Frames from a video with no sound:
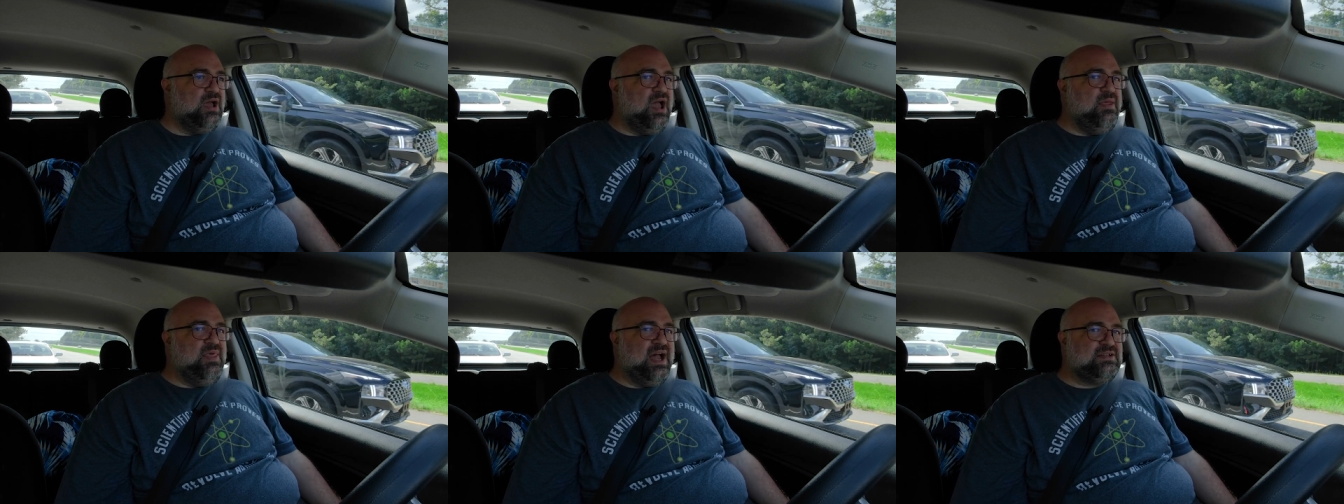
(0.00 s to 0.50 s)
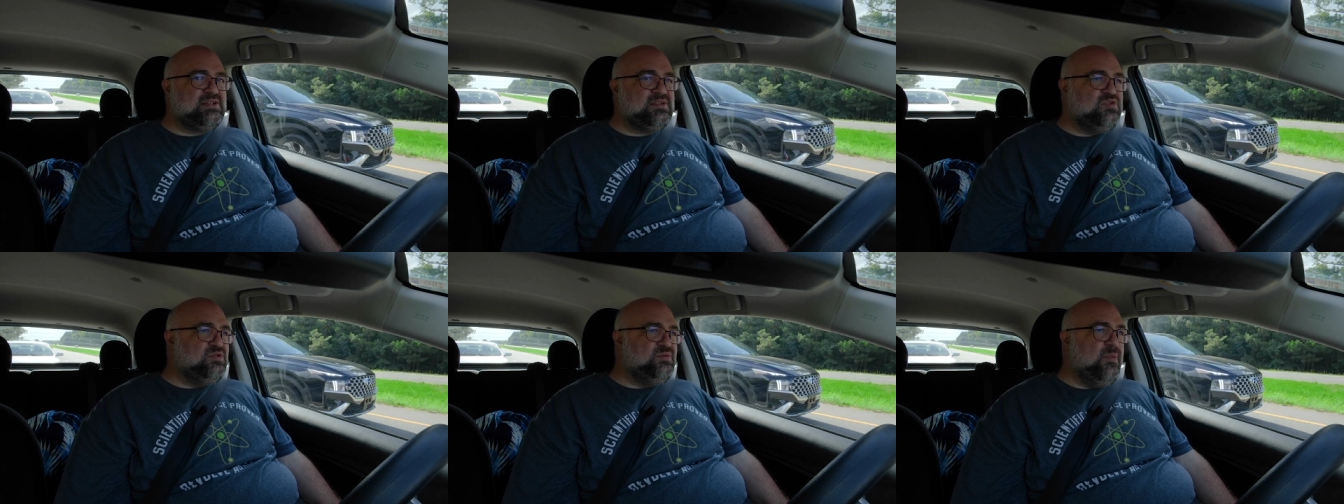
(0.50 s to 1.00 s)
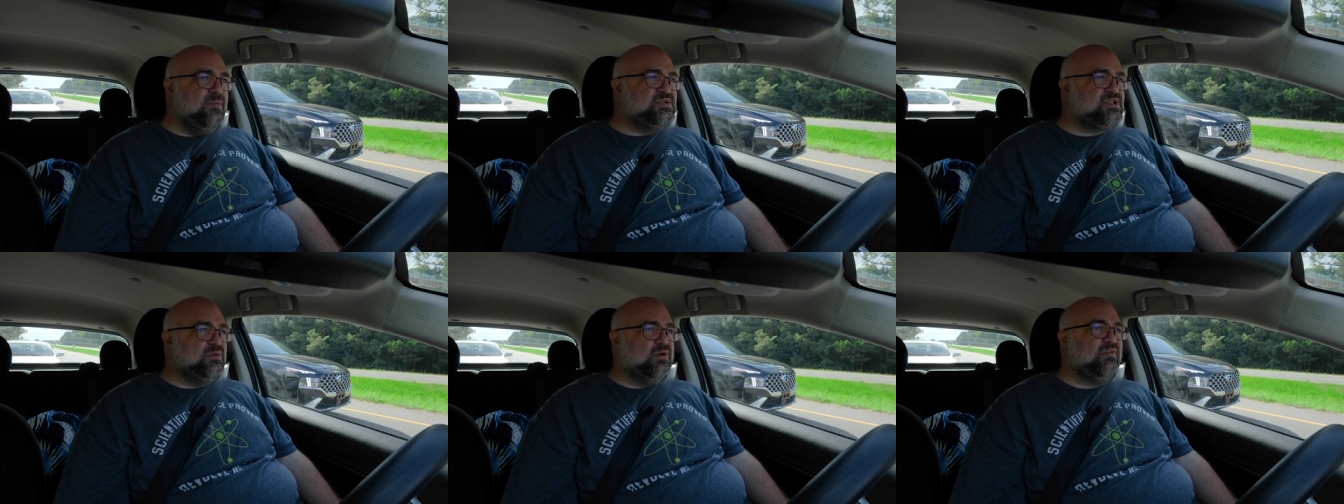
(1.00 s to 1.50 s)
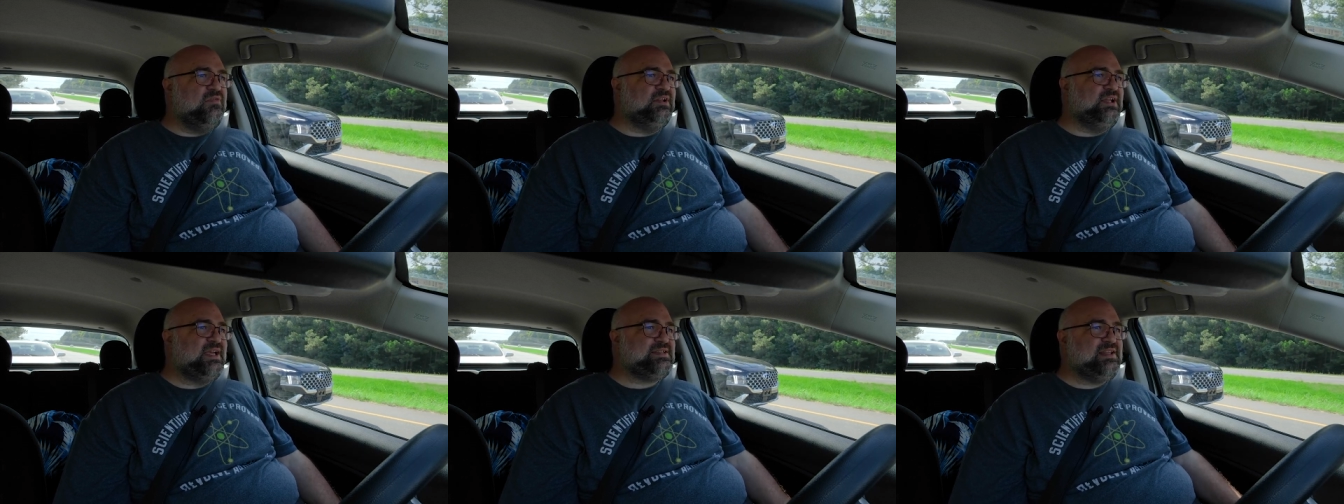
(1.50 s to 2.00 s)
And that's sort of
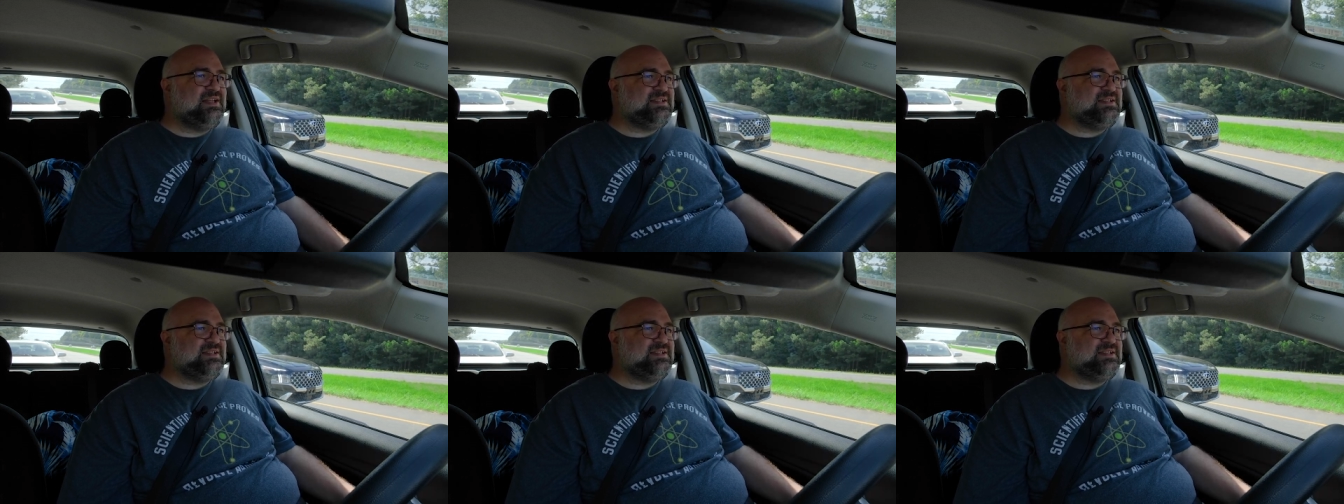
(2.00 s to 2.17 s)
the lesson.